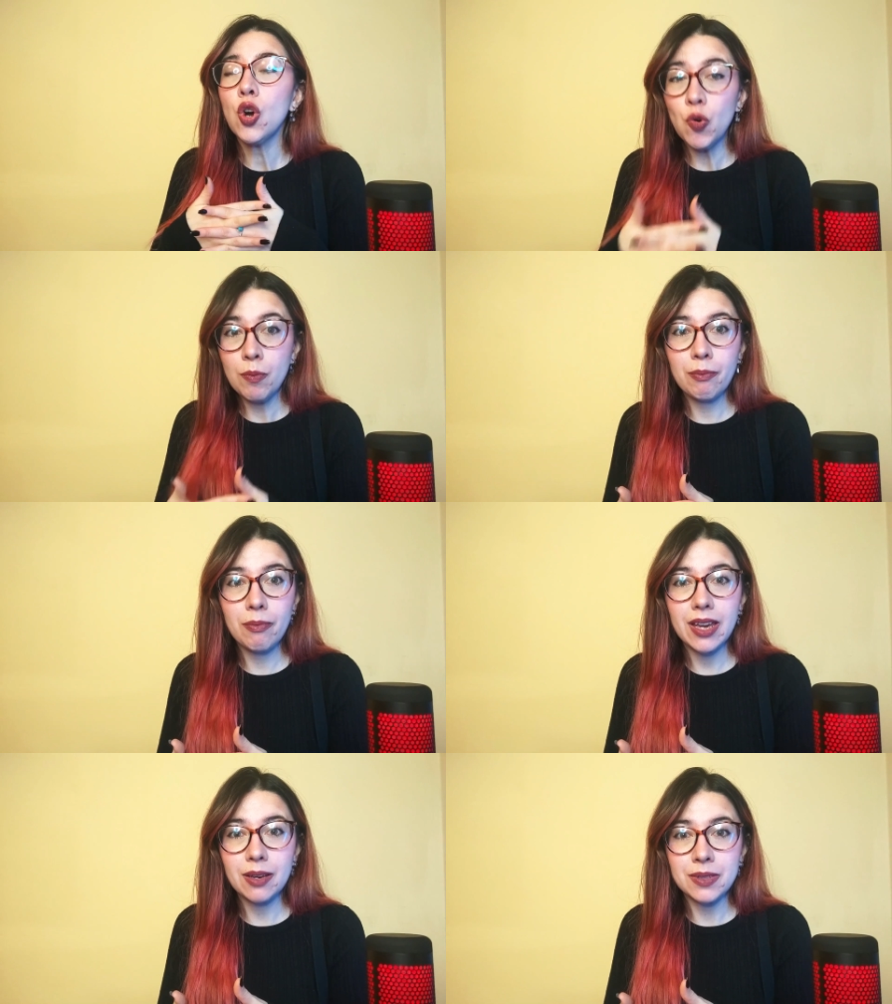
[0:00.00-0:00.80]
who
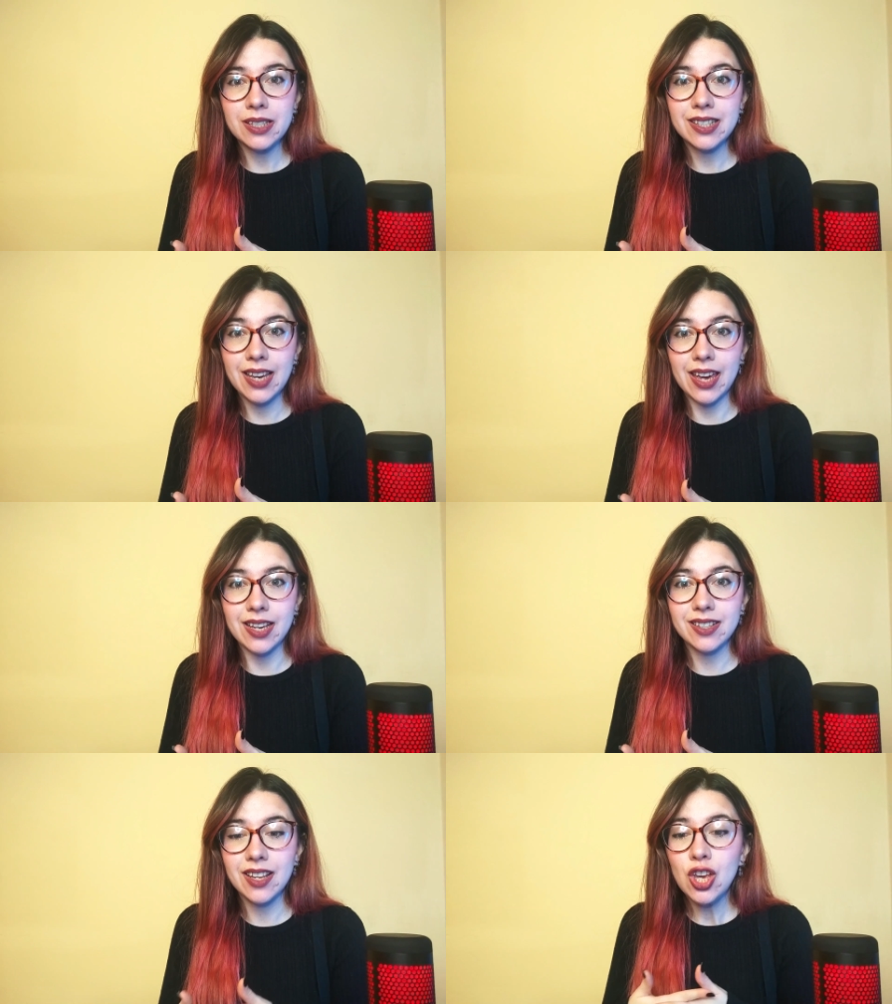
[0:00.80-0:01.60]
make
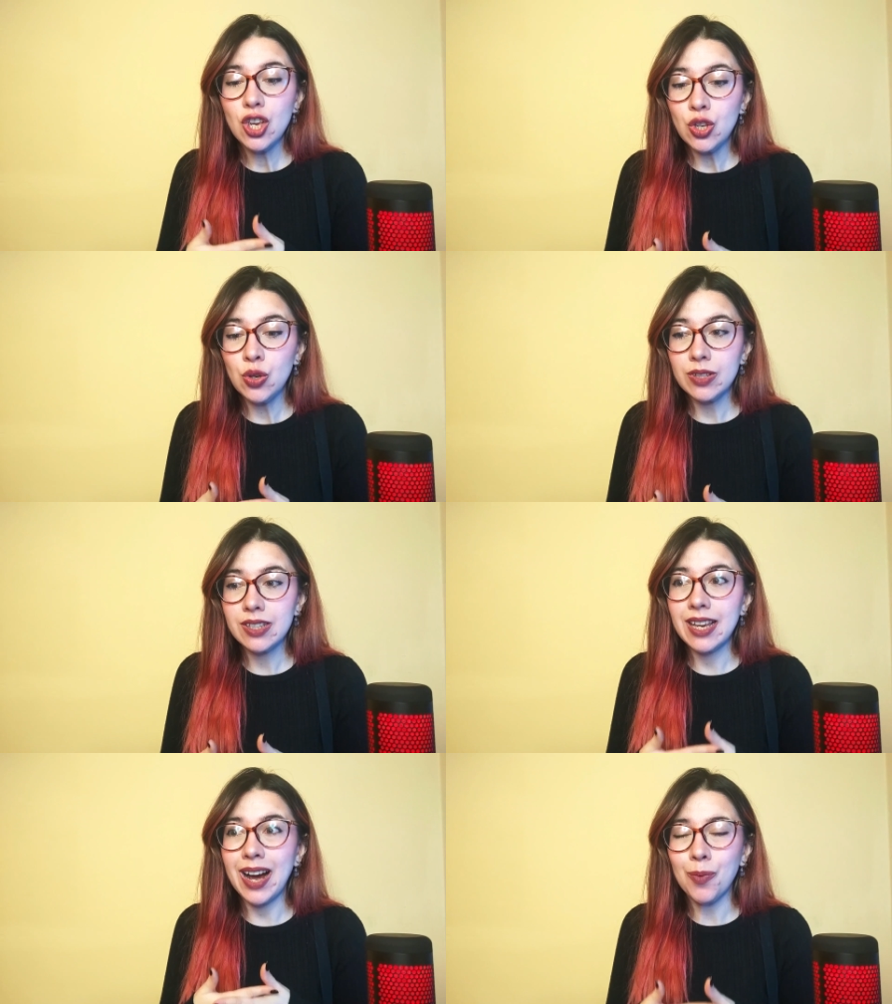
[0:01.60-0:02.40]
mistakes. You
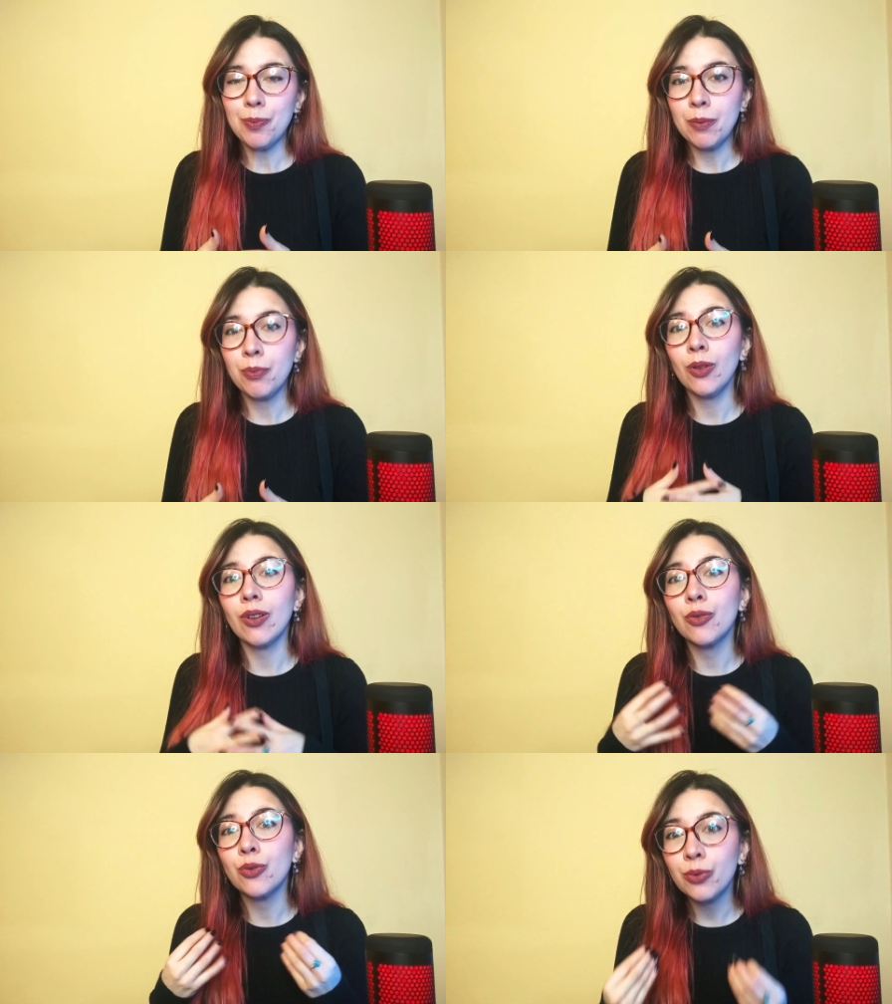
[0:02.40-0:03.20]
see how
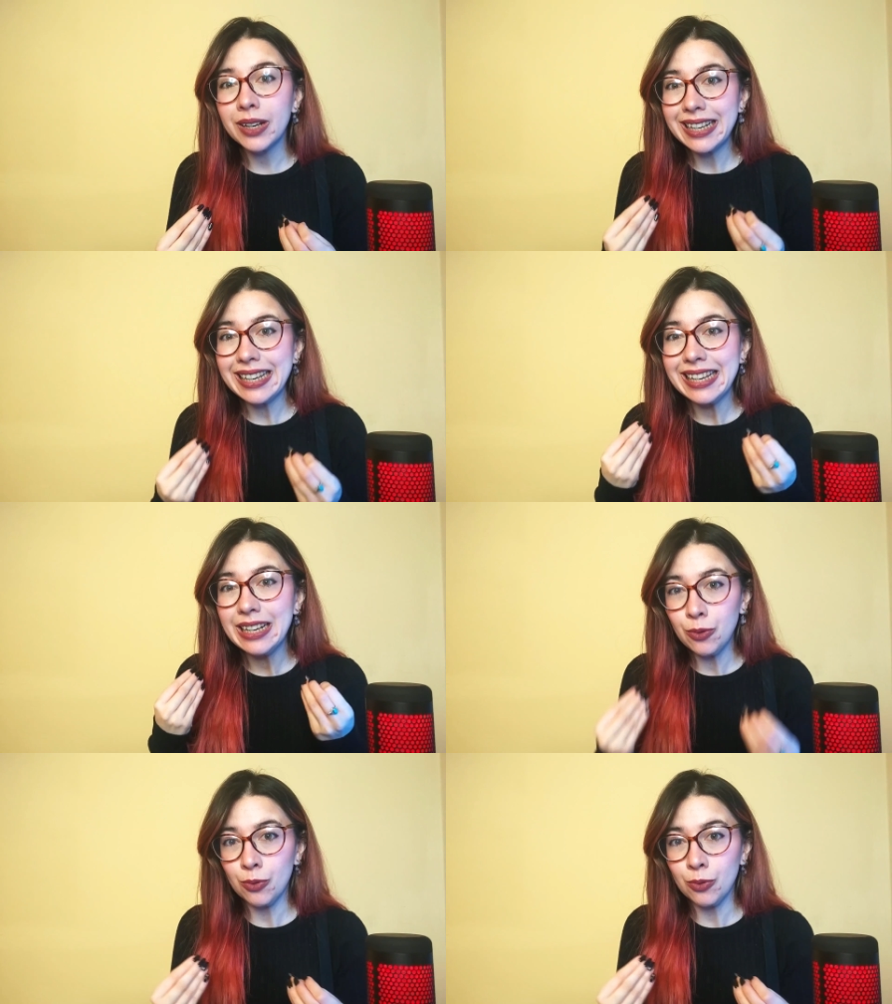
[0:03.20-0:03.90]
people really